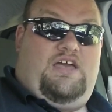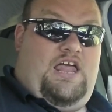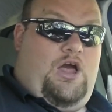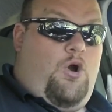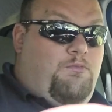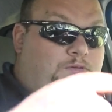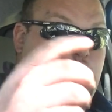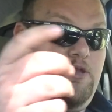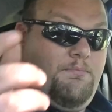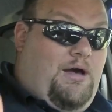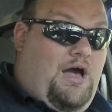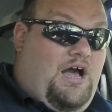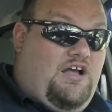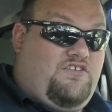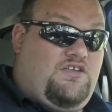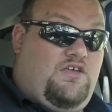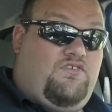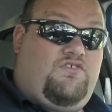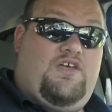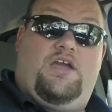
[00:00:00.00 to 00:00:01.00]
I opened the
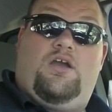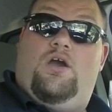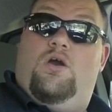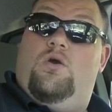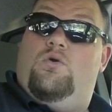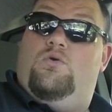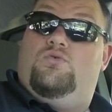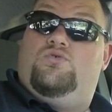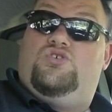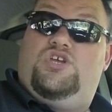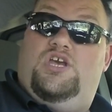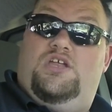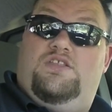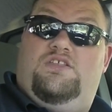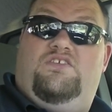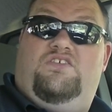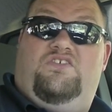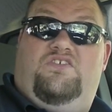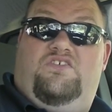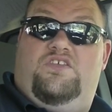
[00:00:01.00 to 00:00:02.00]
box and I was like, oh shit,
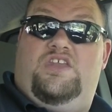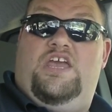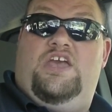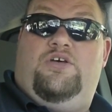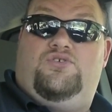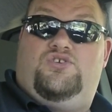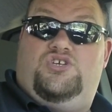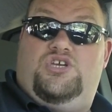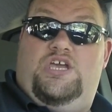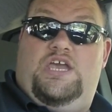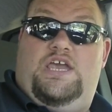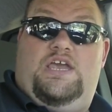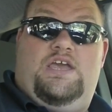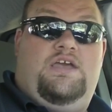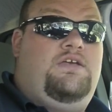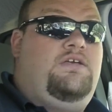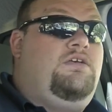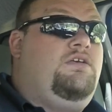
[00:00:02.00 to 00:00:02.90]
this is an LG.